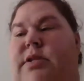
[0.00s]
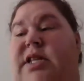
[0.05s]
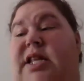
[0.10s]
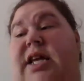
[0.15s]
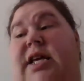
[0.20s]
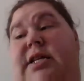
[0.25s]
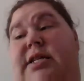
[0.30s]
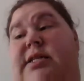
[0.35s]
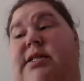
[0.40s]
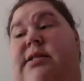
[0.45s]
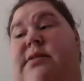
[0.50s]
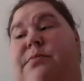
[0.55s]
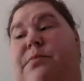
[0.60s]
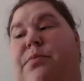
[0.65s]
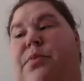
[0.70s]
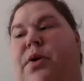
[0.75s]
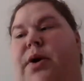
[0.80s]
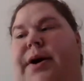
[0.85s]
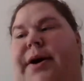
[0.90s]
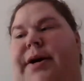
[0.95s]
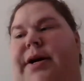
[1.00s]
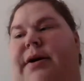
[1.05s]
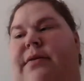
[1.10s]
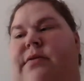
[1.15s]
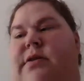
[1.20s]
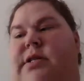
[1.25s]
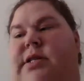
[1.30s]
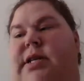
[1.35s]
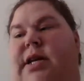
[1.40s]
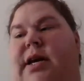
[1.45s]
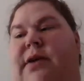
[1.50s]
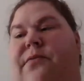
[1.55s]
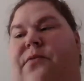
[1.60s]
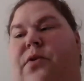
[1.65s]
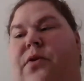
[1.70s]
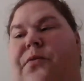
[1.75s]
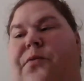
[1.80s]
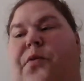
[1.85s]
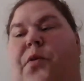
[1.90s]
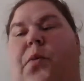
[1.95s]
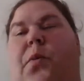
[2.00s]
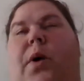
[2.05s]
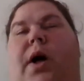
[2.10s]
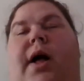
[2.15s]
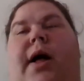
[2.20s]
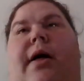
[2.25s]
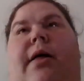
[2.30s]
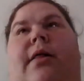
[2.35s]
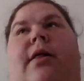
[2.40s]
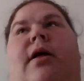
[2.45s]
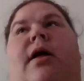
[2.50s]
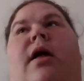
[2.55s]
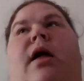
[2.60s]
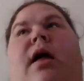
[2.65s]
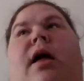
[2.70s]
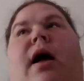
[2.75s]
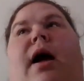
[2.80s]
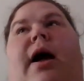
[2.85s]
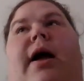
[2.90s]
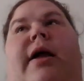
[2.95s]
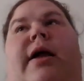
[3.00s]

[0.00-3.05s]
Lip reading: this brand. I was looking for it for a while. I